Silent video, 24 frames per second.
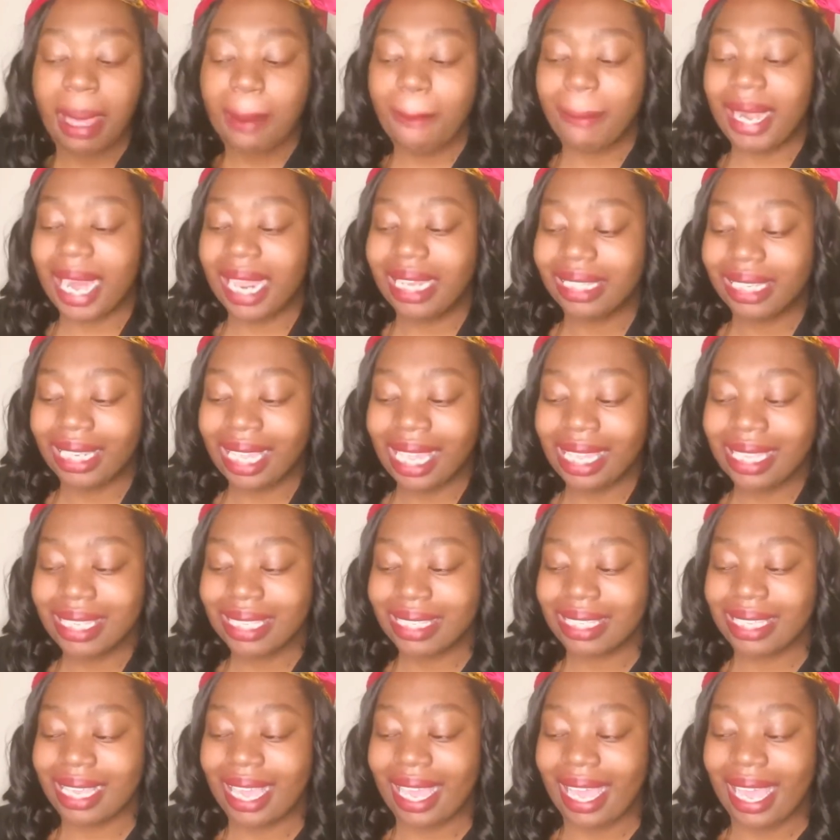but at
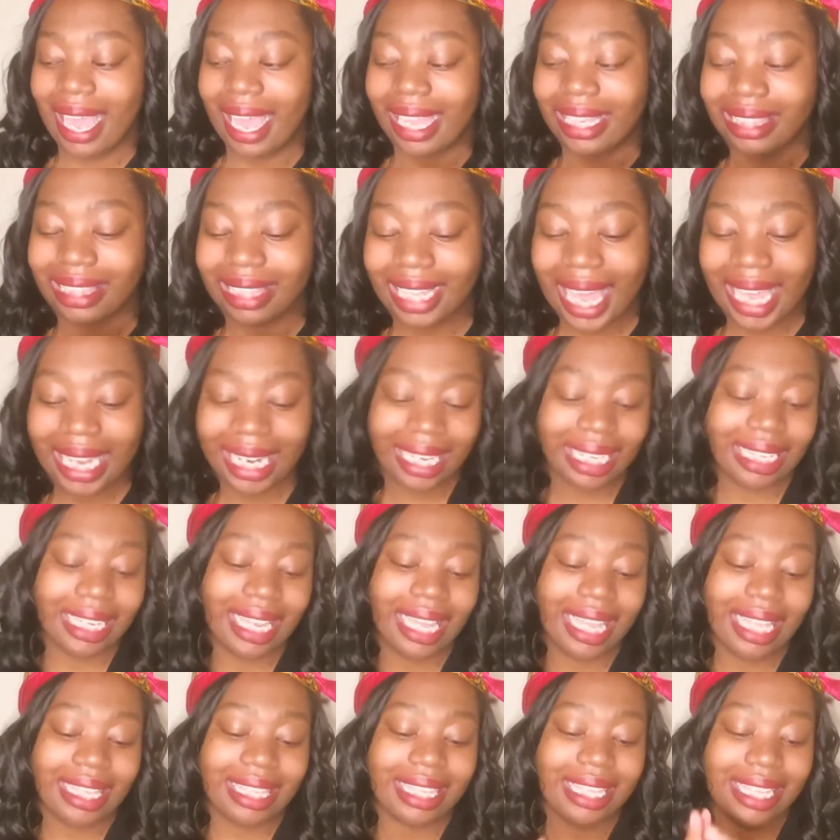least letting
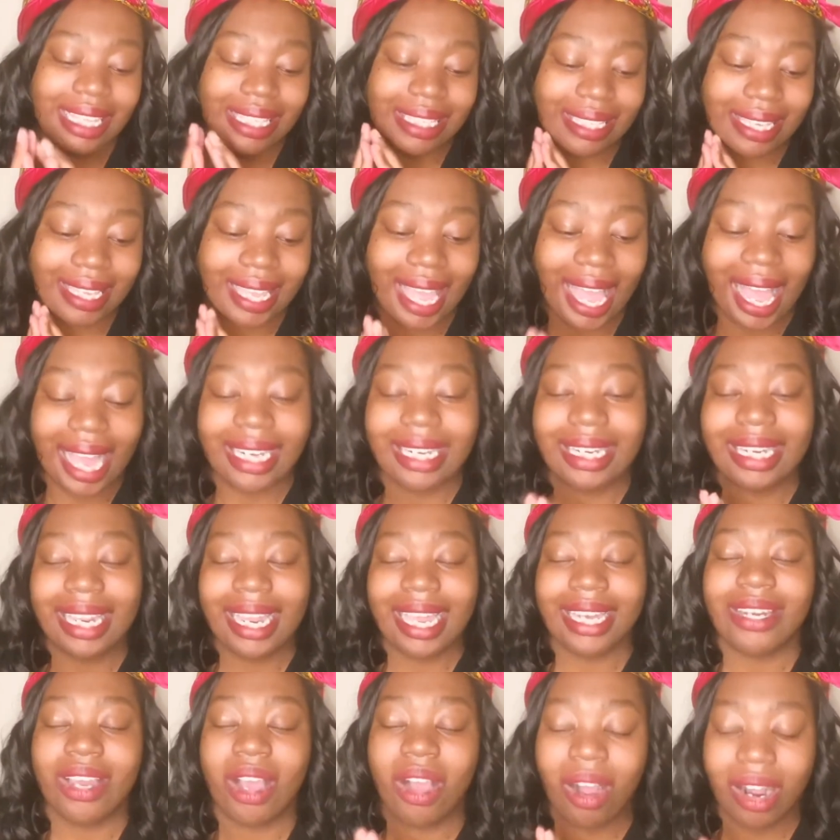these
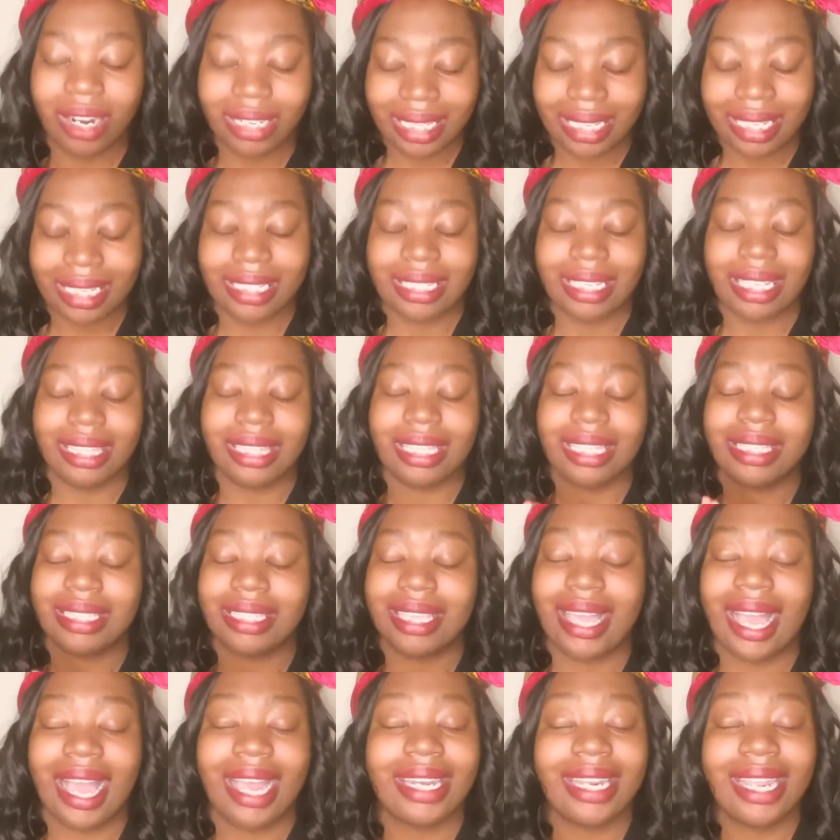Ghanaian artists and these
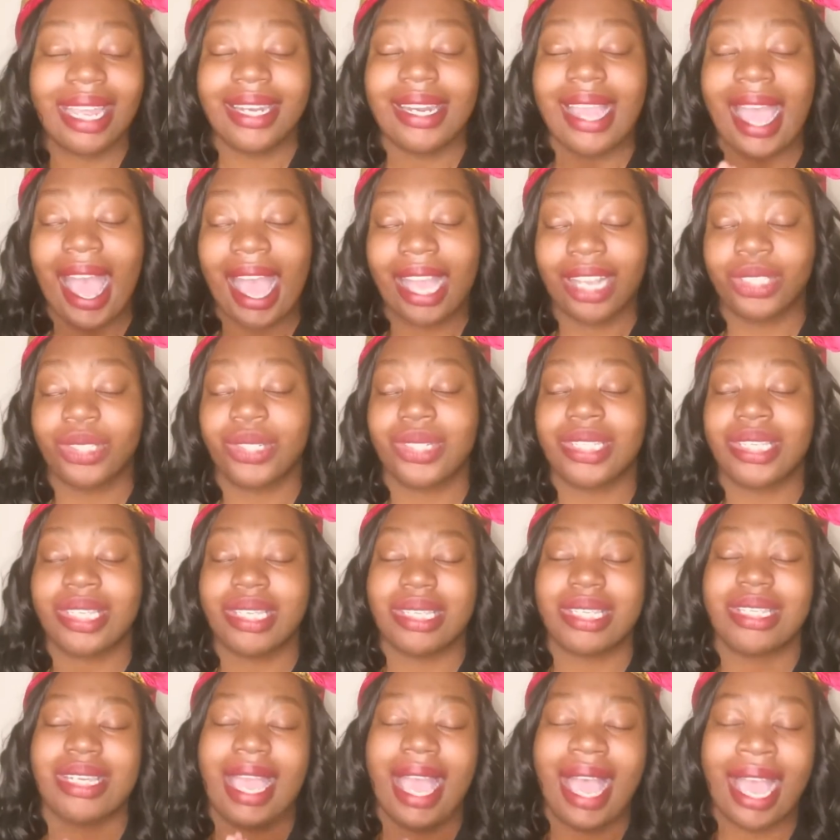Ghanaian
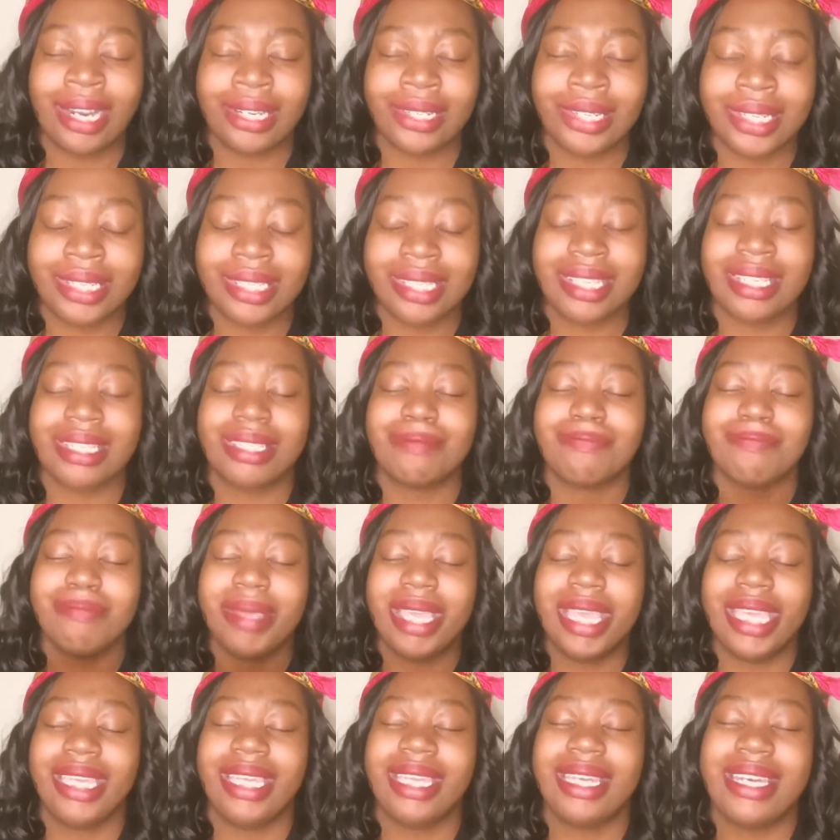actresses and actresses
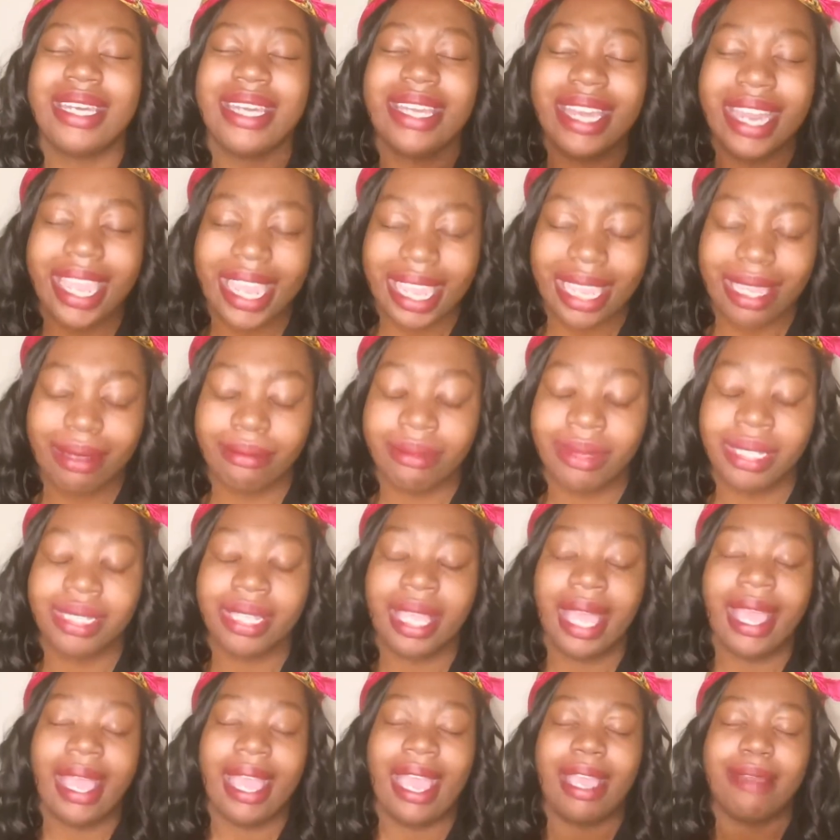make names
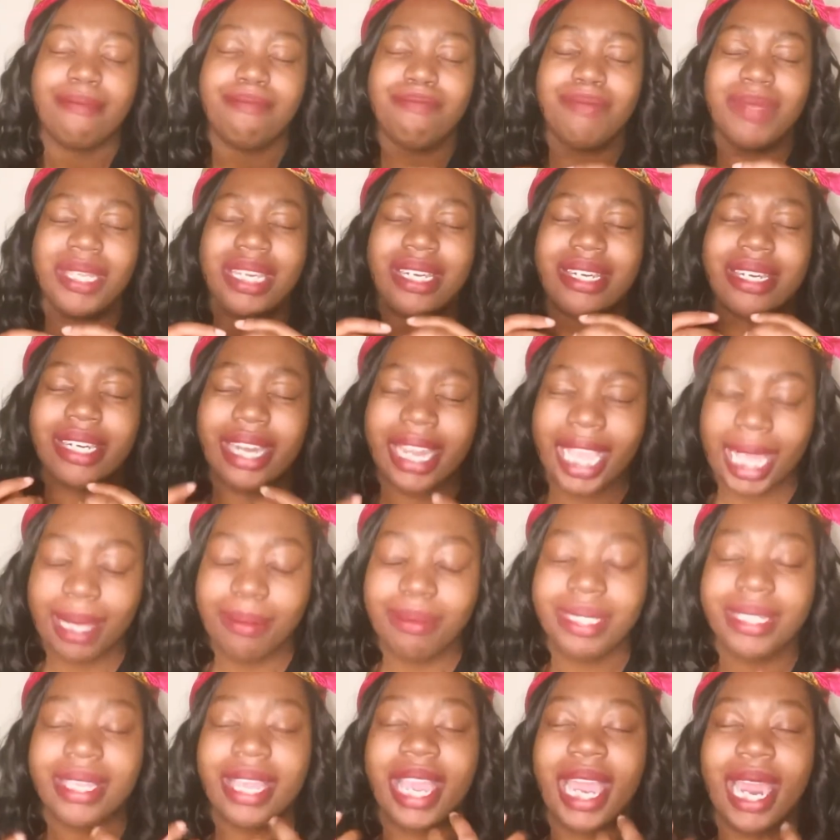and be
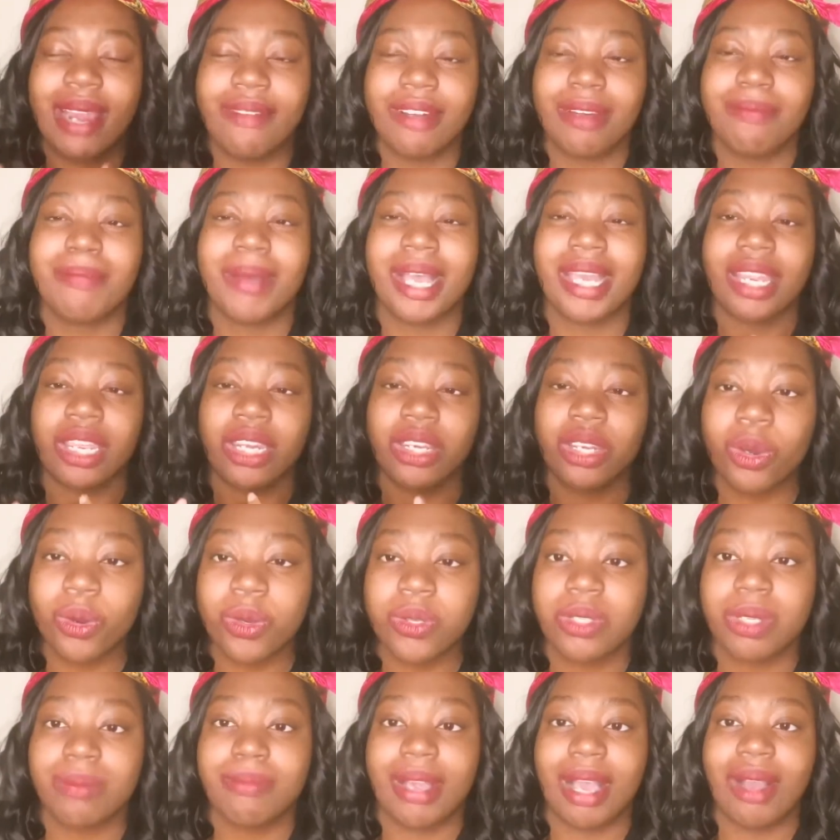names that everybody
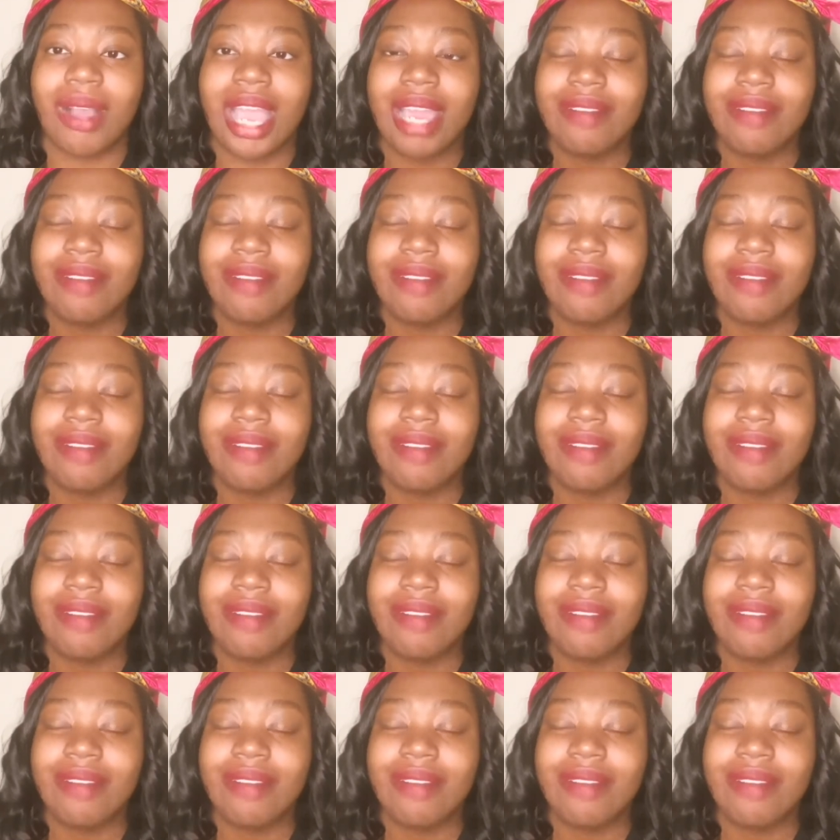knows about.